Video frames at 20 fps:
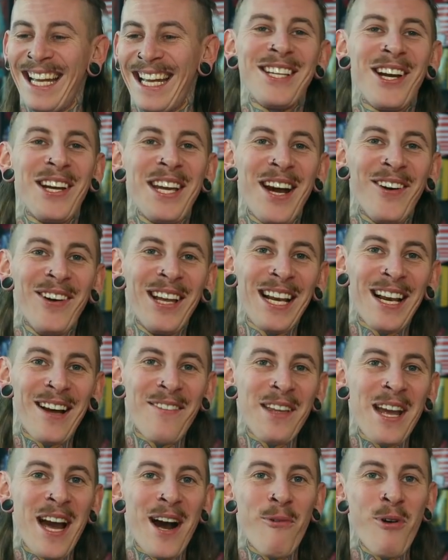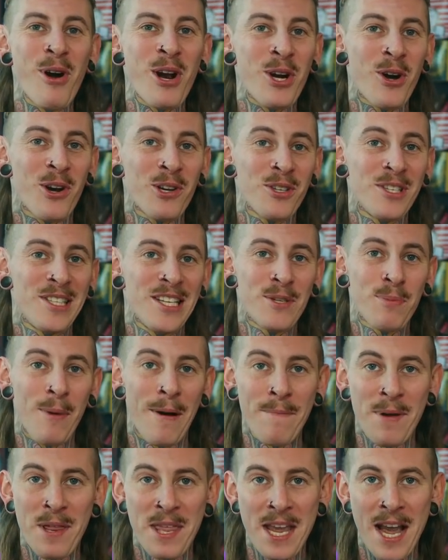yeah, really love the artwork. Not just this
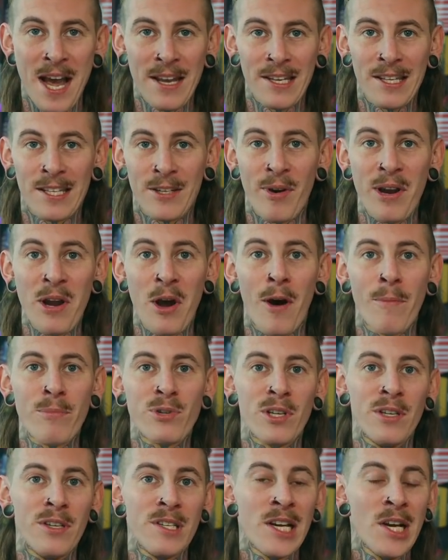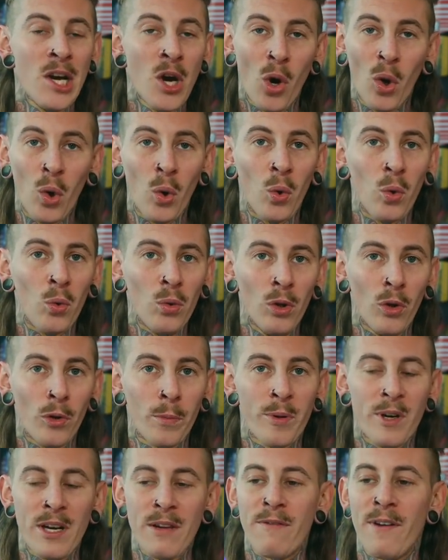one, but the other three options all look
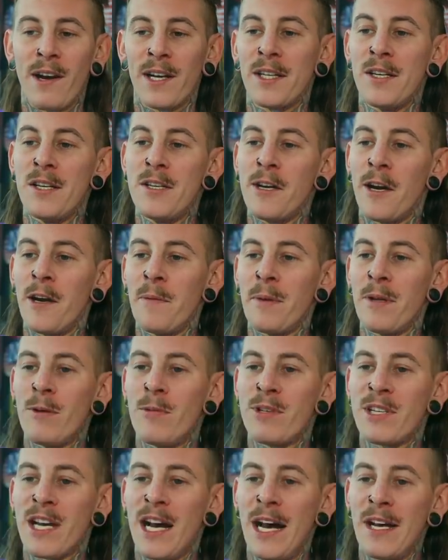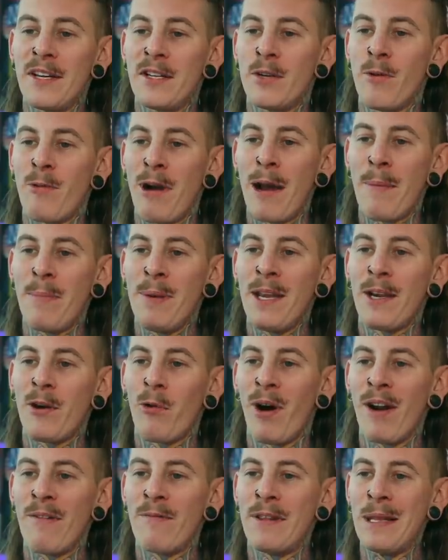pretty fucking dope. It was hard to pick
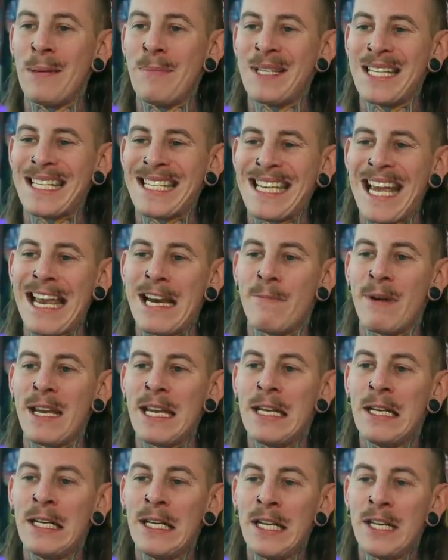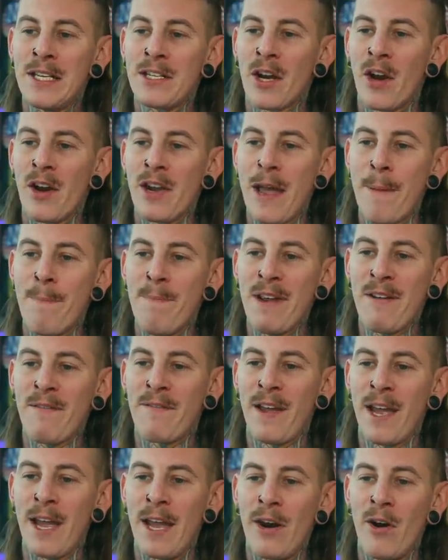one for them to send me. So yeah, big
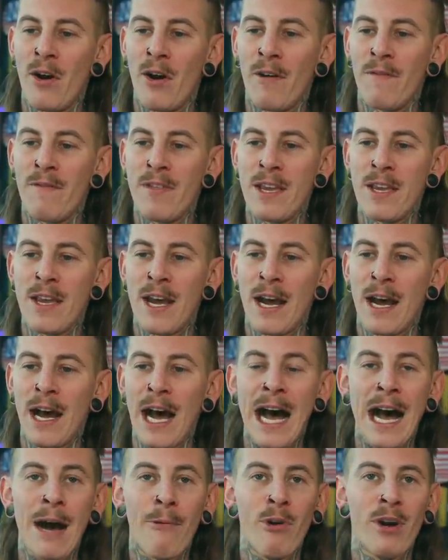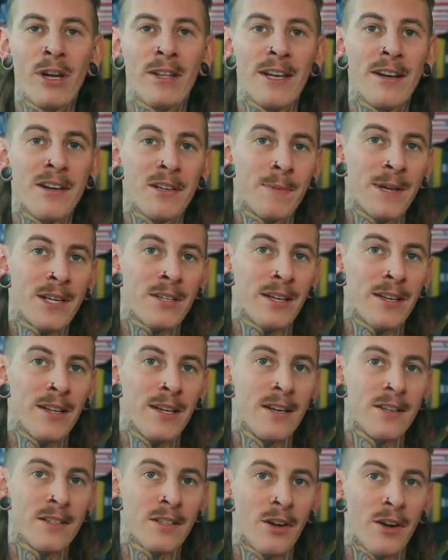fan of the artwork there, especially
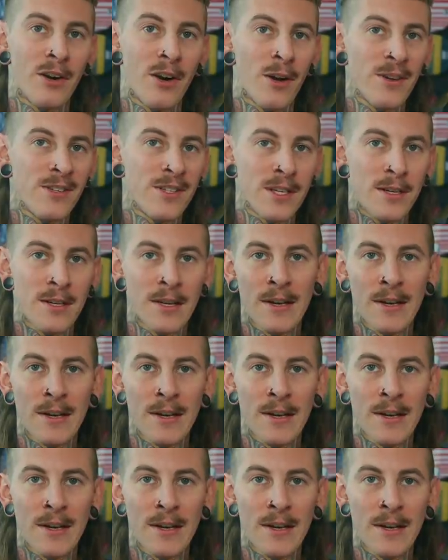that it's got an Aussie